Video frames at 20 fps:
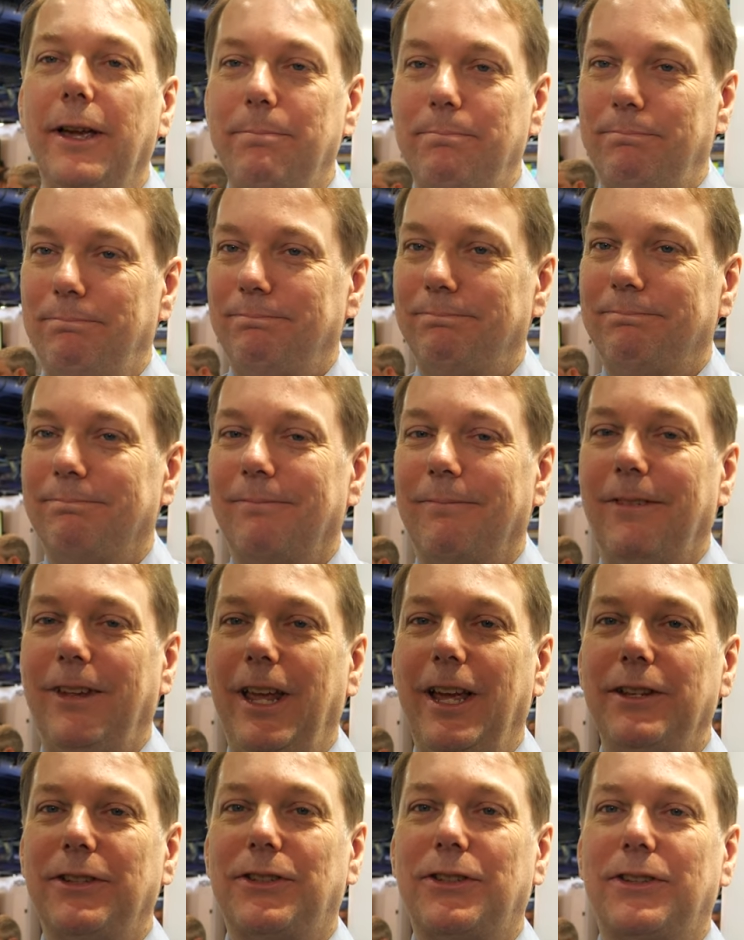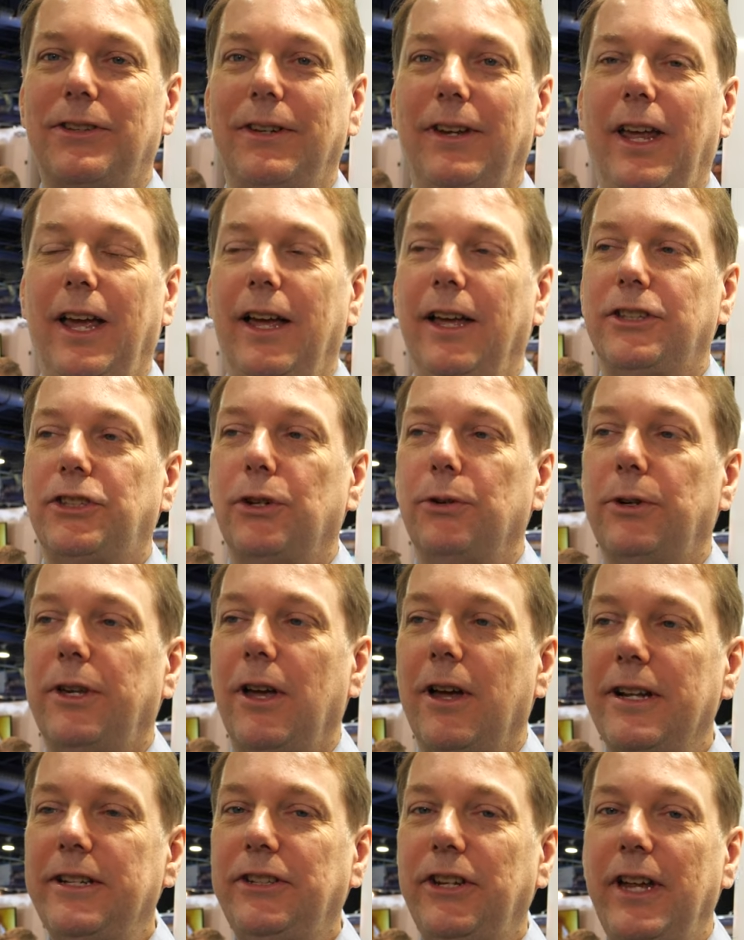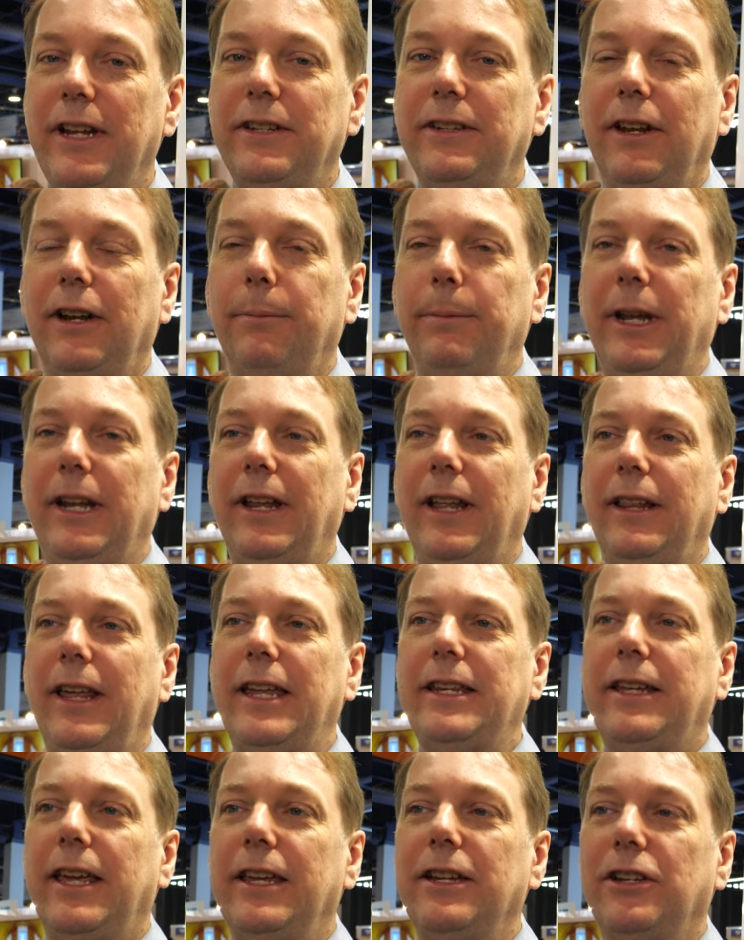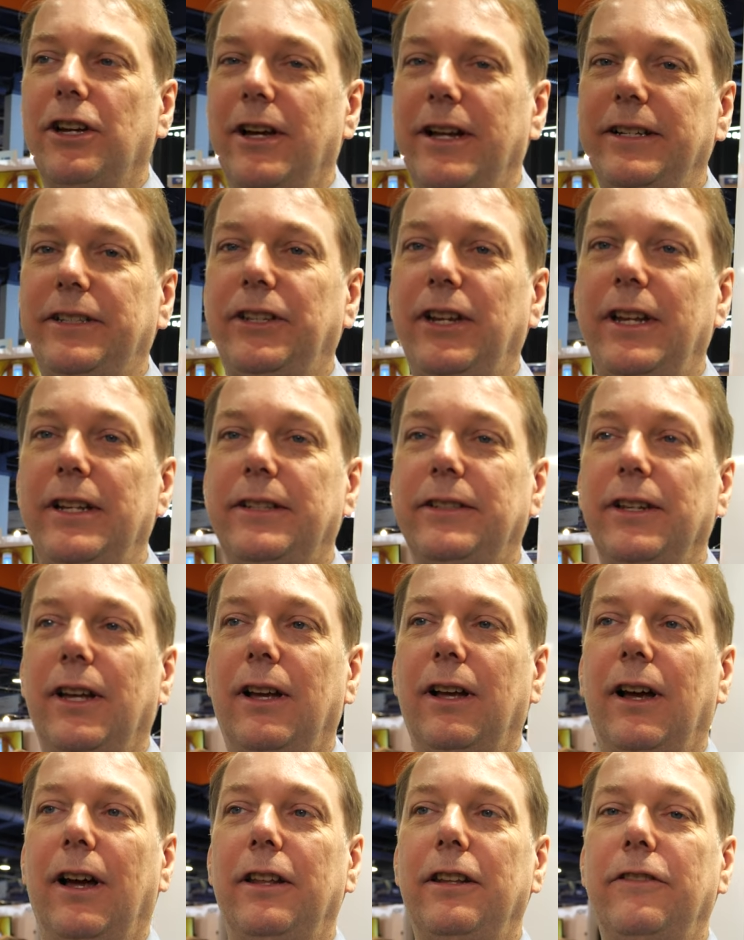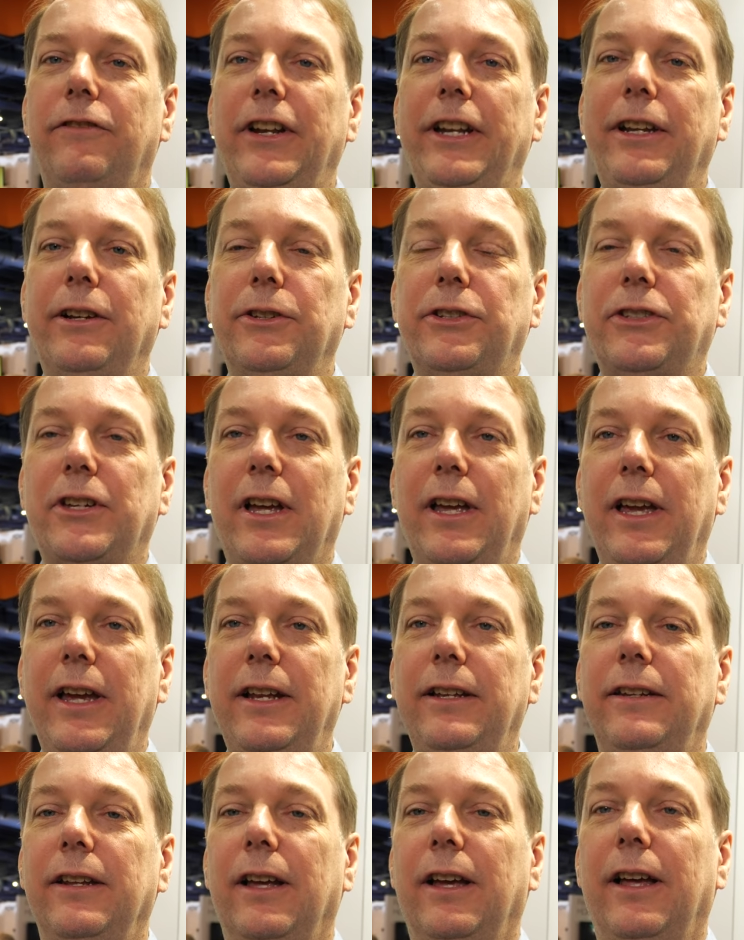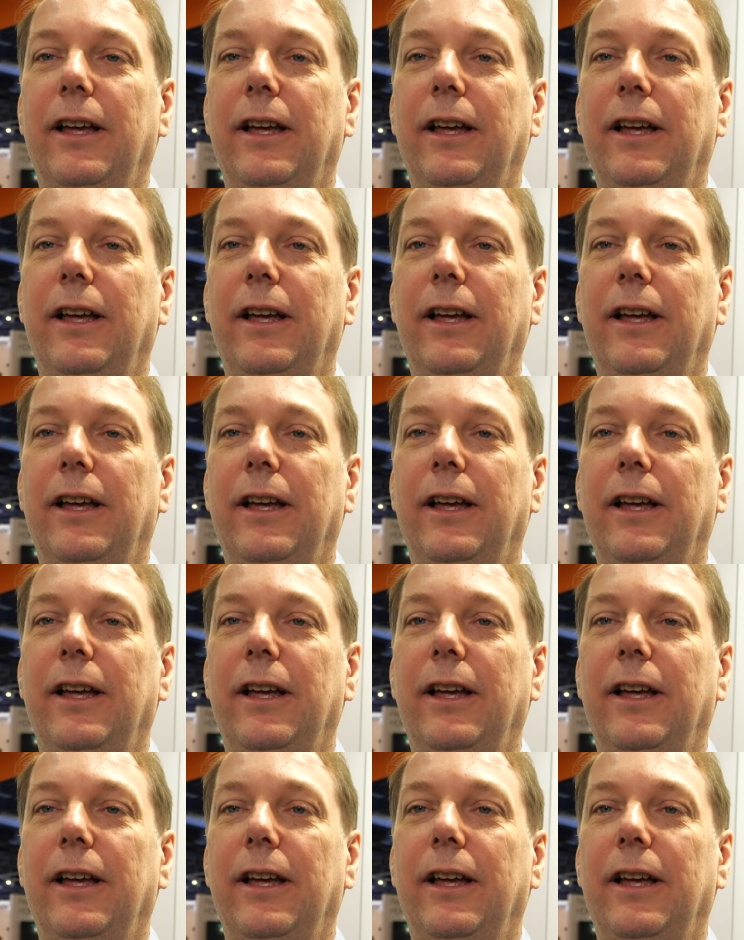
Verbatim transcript: yep. Yes. Yeah. So content, you know, I mean, 8K content on the video side,